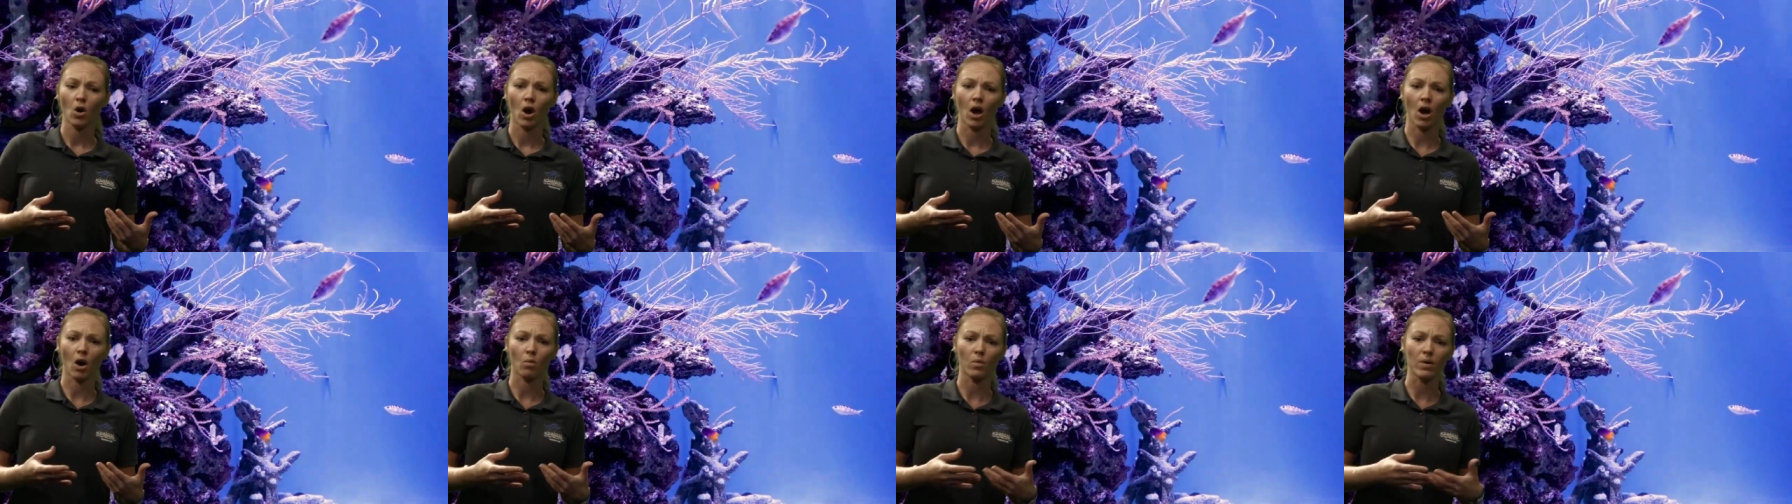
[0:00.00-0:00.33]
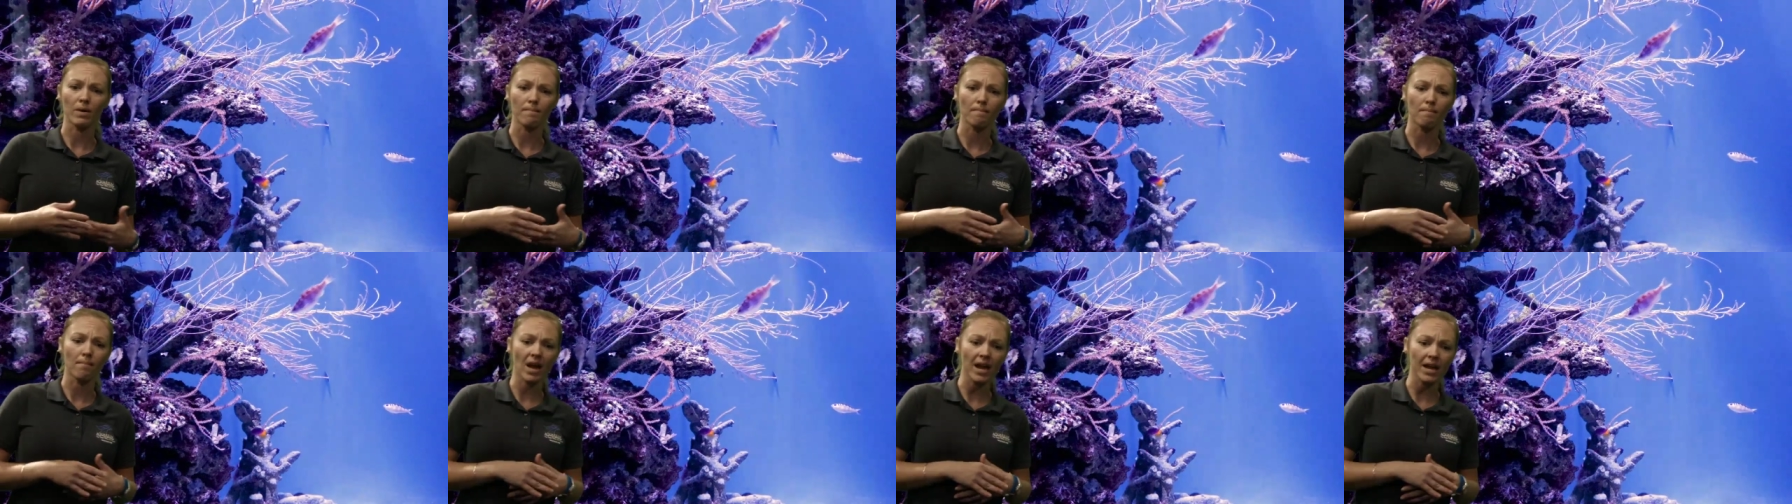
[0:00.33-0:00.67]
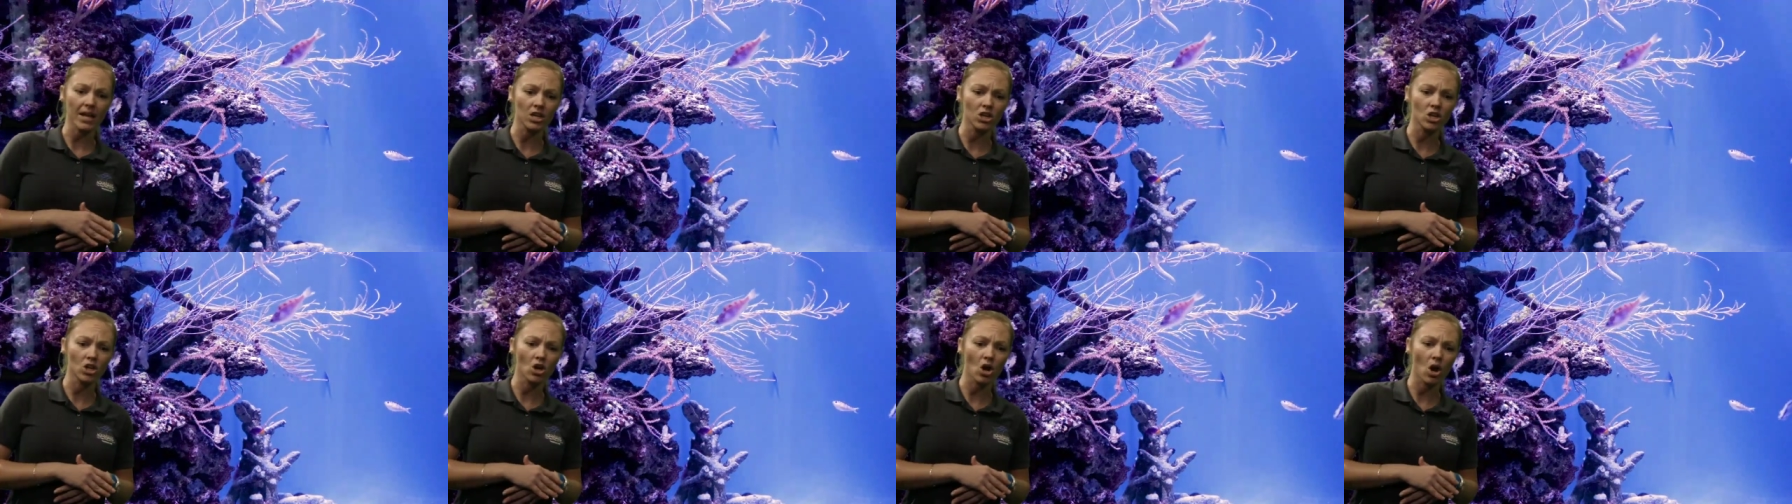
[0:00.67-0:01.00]
uh, we
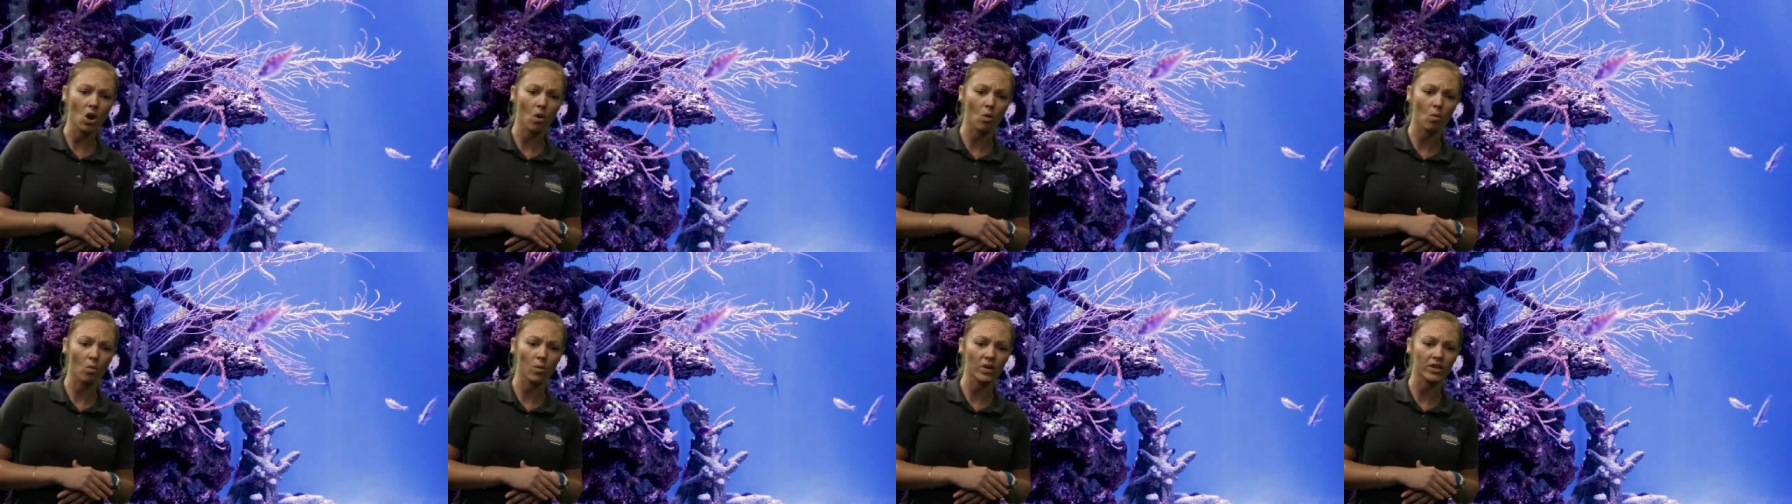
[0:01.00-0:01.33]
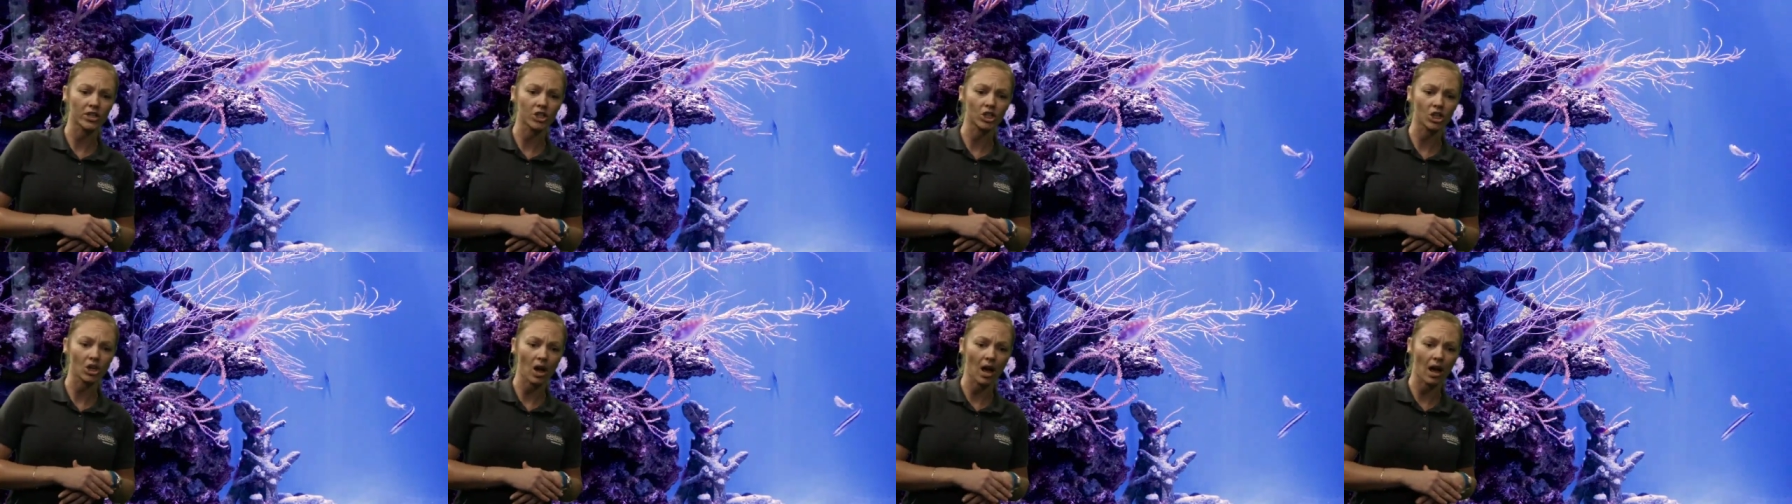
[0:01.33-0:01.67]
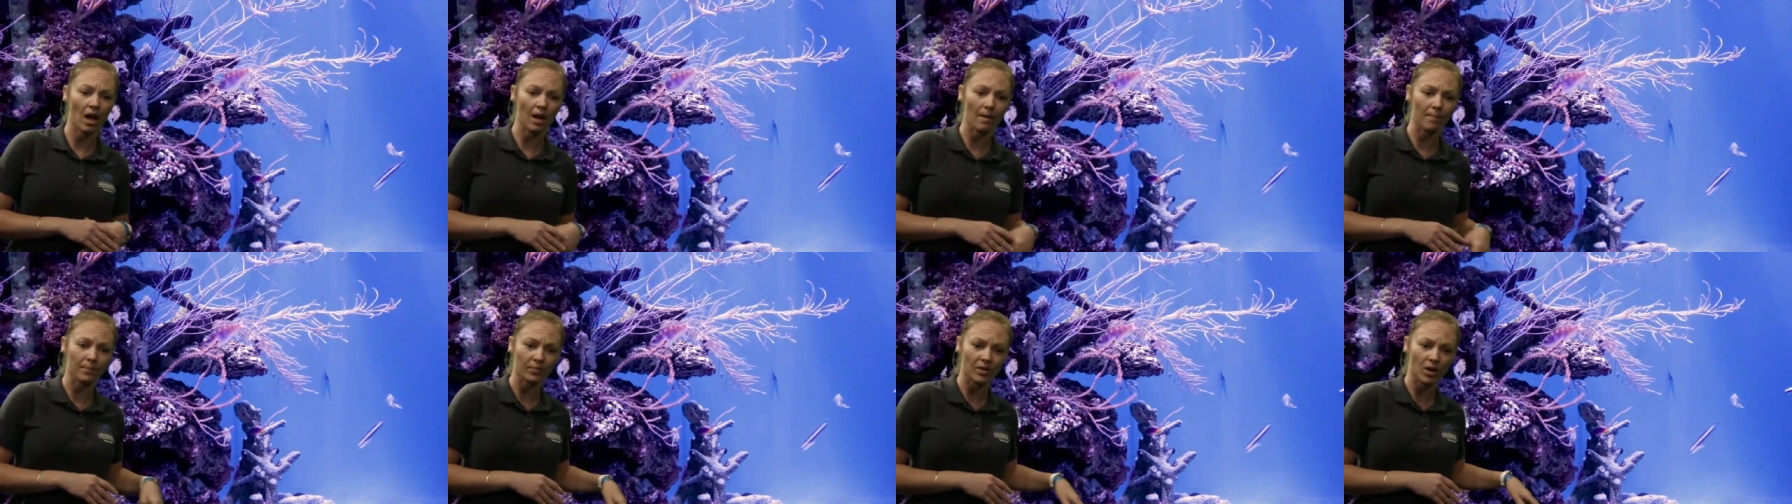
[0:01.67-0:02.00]
might know which,
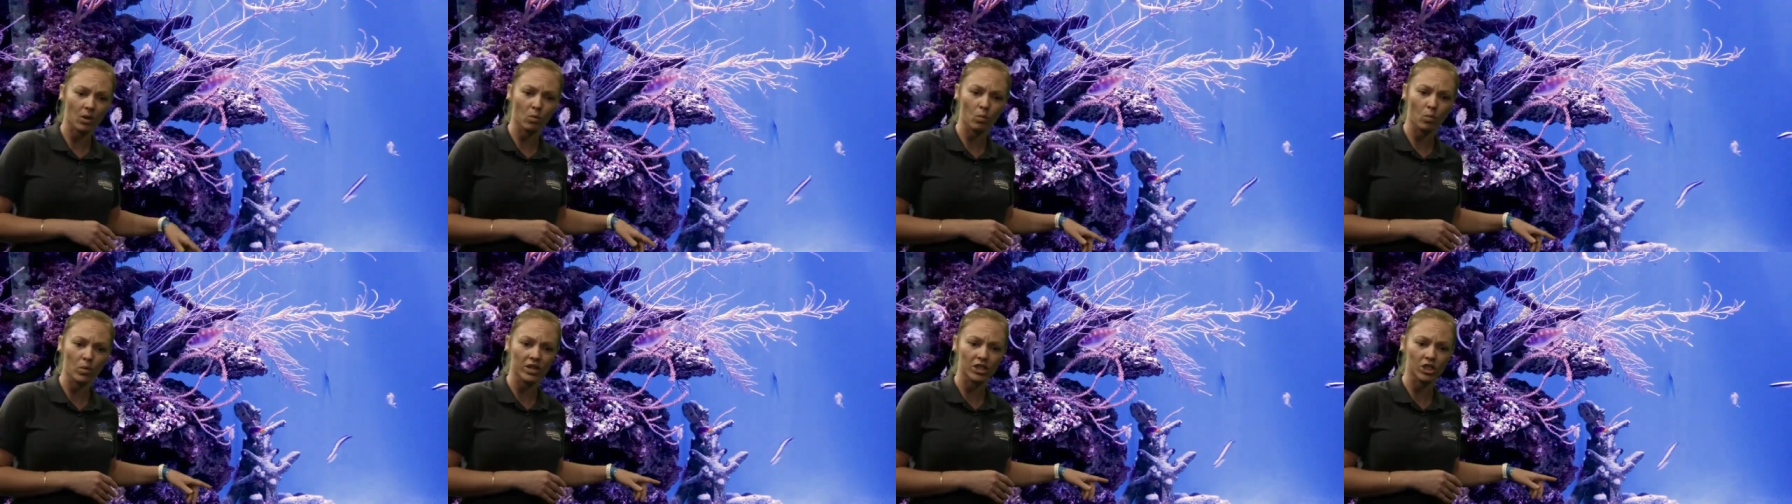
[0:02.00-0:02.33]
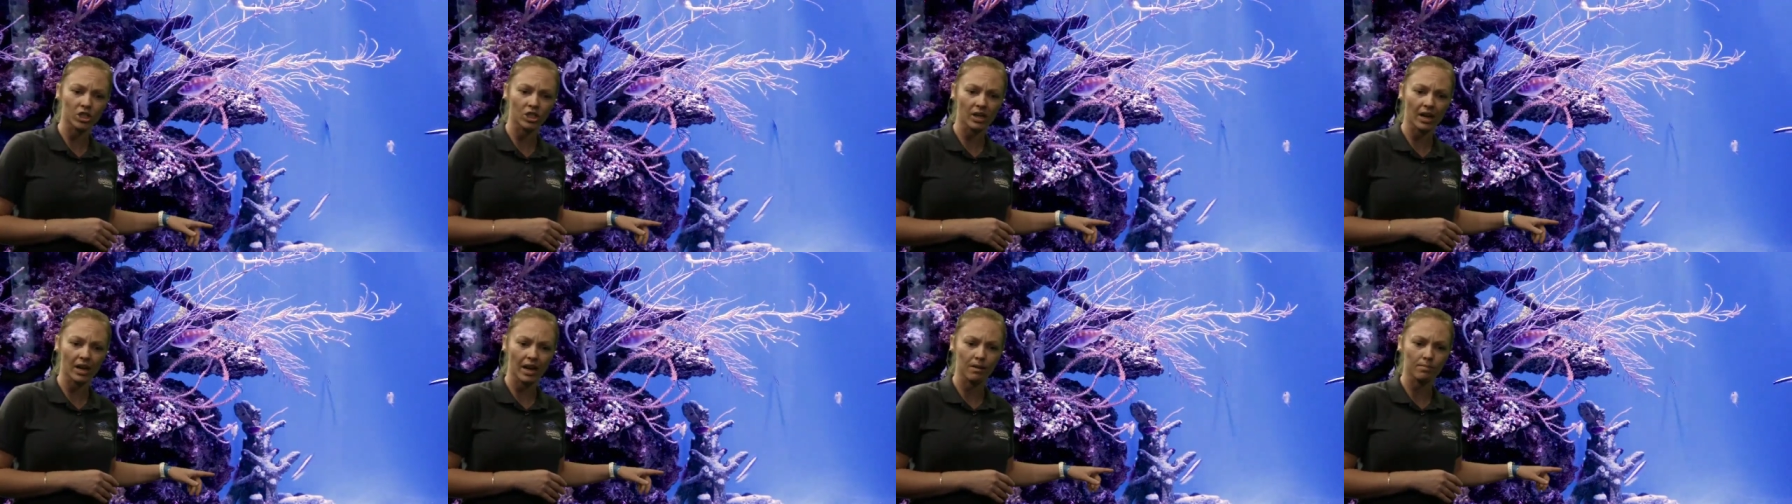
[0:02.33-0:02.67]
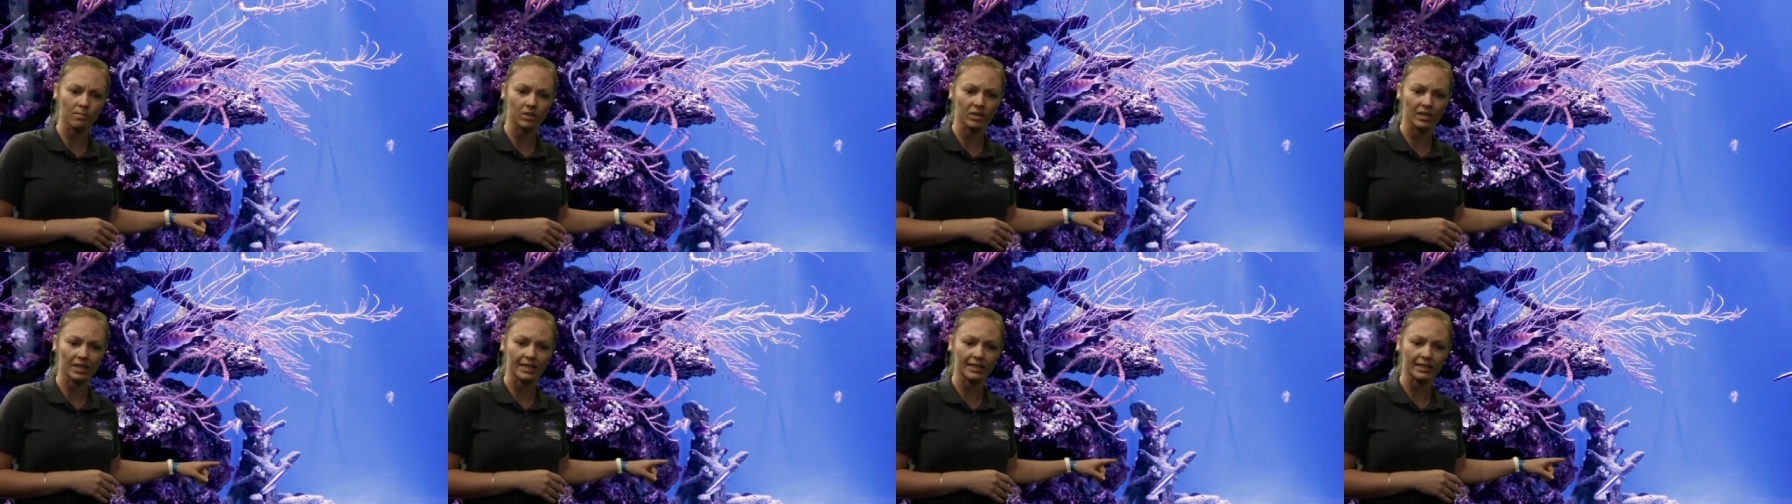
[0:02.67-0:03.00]
um, which
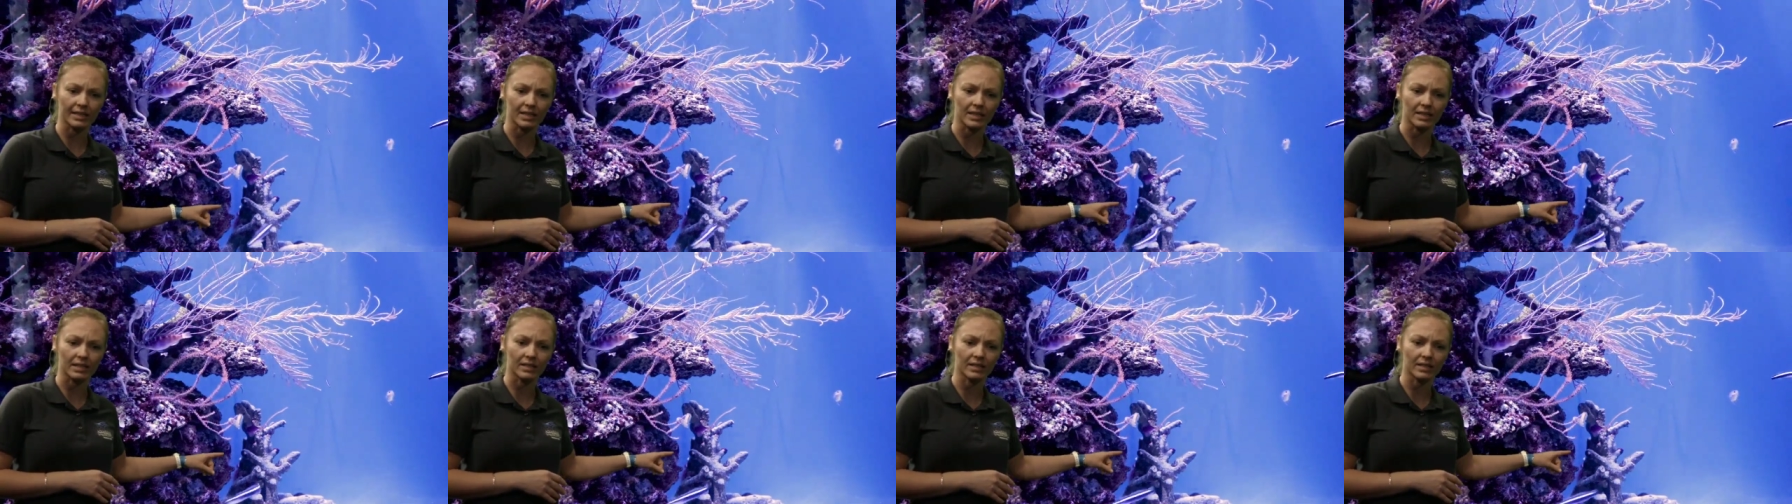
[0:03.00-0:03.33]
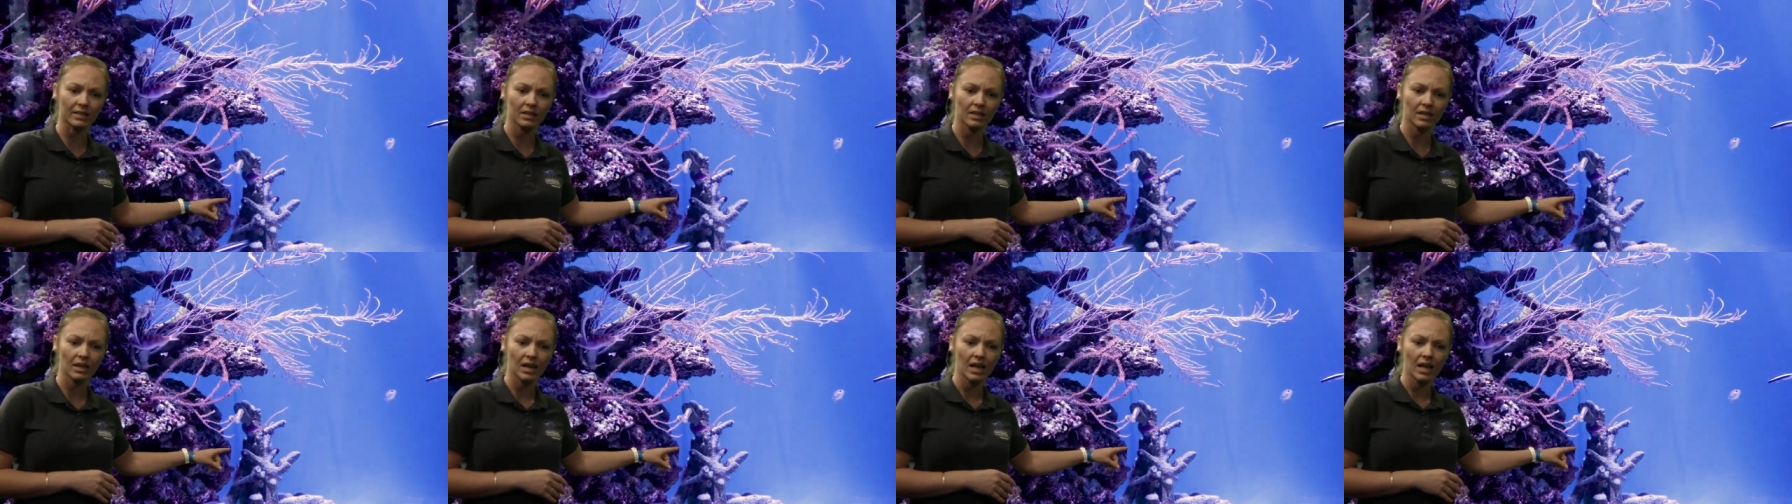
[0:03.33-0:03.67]
animal this is.